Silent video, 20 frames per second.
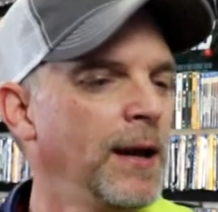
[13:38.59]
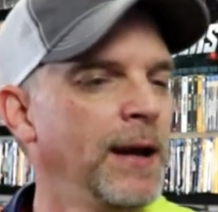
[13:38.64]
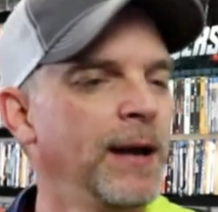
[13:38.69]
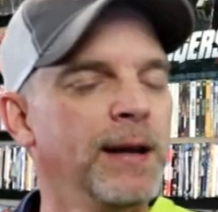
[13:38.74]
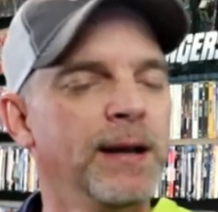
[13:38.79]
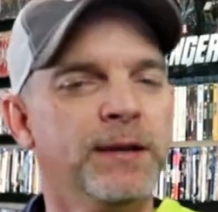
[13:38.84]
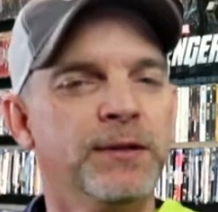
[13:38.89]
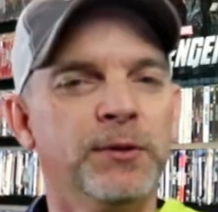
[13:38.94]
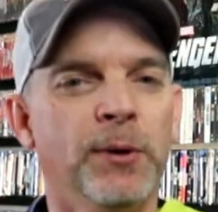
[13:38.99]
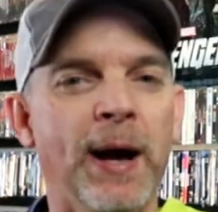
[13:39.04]

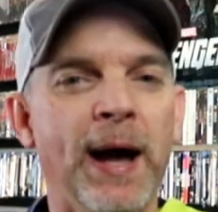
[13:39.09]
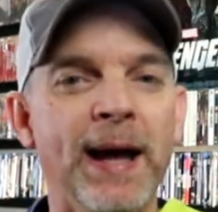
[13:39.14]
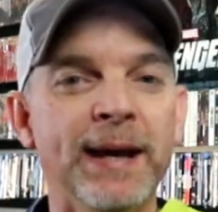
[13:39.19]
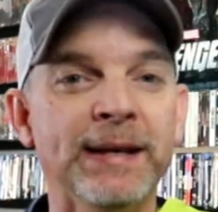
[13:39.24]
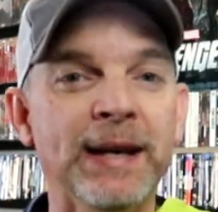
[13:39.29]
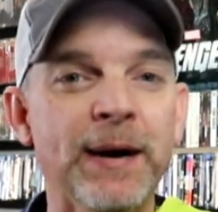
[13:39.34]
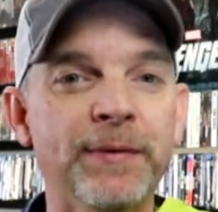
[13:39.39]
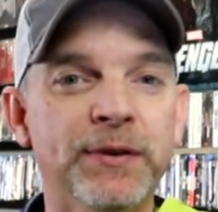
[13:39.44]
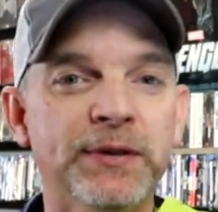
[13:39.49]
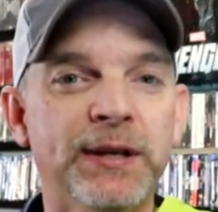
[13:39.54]
and so I
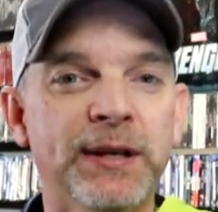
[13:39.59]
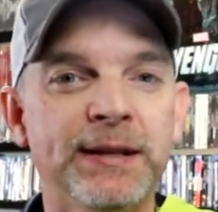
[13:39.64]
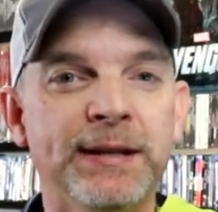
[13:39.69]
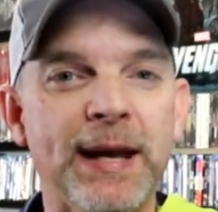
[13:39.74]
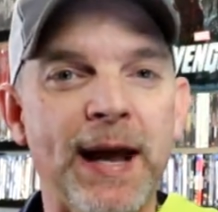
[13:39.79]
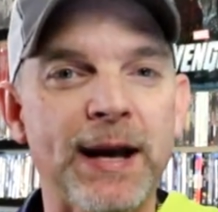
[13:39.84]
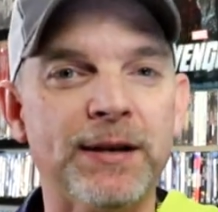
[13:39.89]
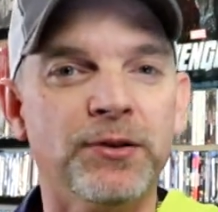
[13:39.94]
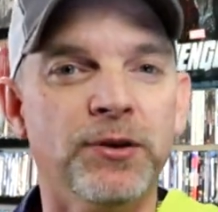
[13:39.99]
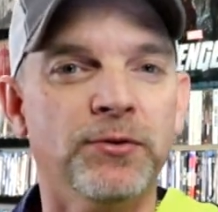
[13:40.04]
had never seen
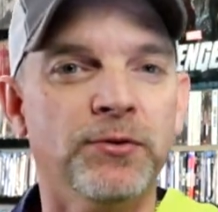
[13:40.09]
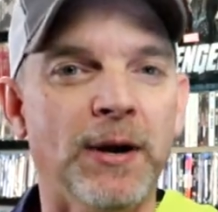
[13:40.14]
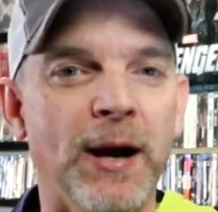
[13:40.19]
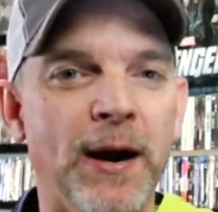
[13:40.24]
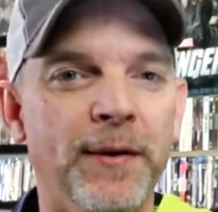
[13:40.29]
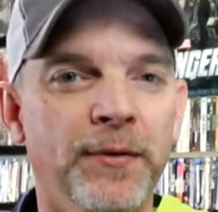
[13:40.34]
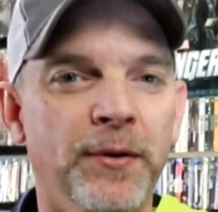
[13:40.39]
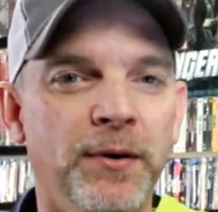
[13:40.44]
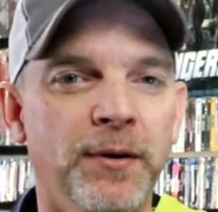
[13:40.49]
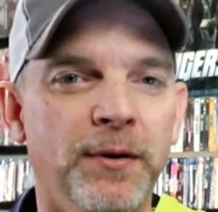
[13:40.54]
Taxi
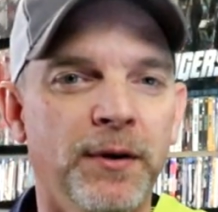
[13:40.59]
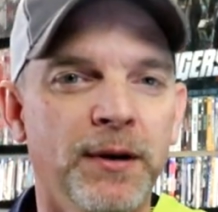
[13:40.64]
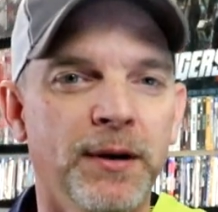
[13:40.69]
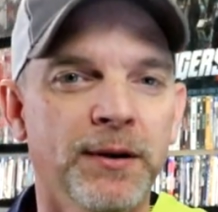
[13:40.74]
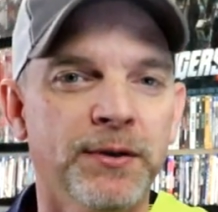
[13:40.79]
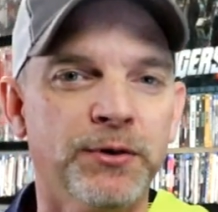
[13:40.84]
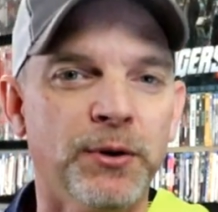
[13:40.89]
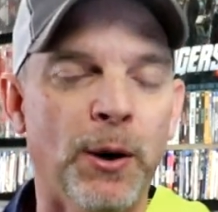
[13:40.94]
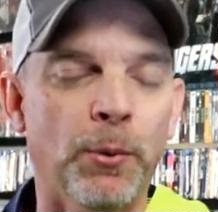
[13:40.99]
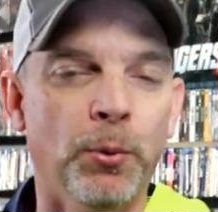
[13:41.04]
Driver,
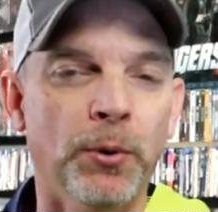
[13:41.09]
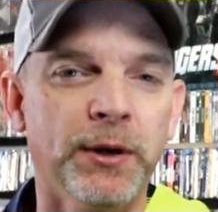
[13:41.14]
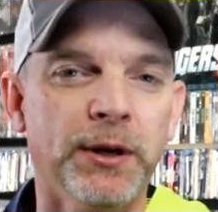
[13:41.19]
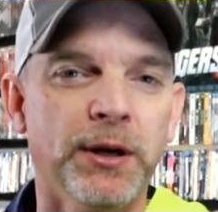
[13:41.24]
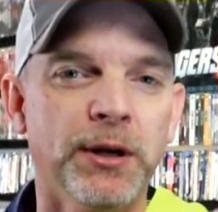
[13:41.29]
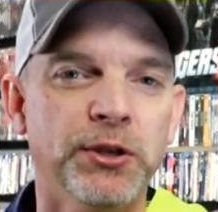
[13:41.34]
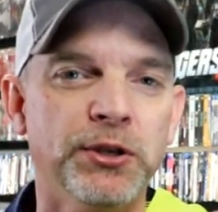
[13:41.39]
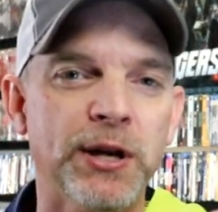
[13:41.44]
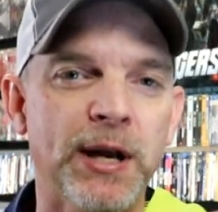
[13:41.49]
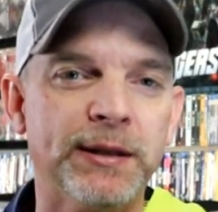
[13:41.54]
and so I
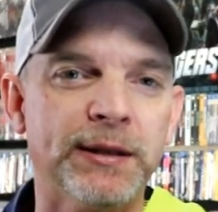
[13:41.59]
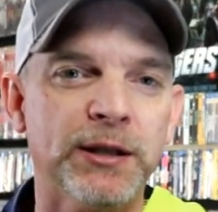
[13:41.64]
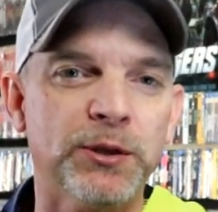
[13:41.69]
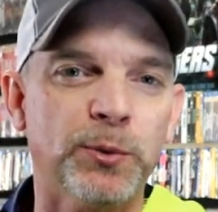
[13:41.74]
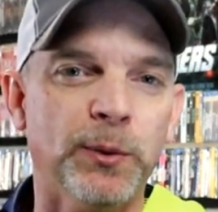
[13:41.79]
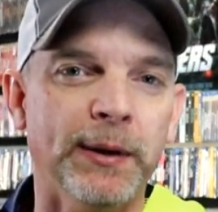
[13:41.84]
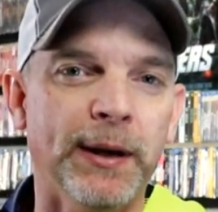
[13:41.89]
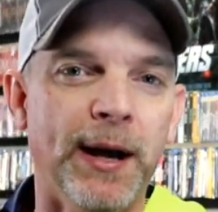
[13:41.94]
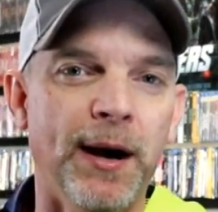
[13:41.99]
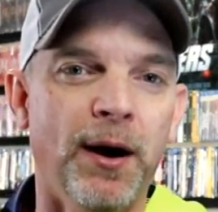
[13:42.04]
wanted to check
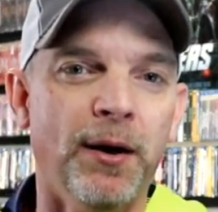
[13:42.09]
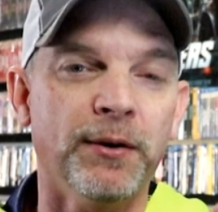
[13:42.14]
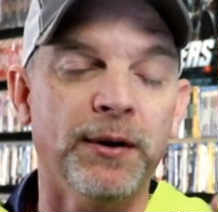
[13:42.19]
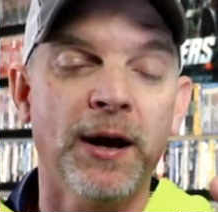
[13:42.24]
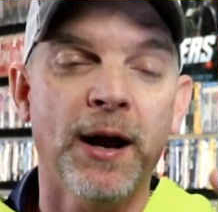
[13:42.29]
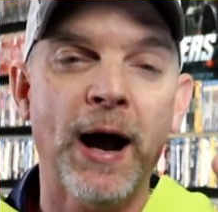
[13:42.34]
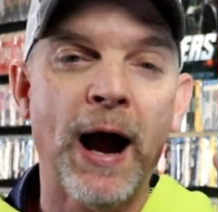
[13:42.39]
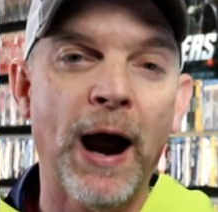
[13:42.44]
this one out.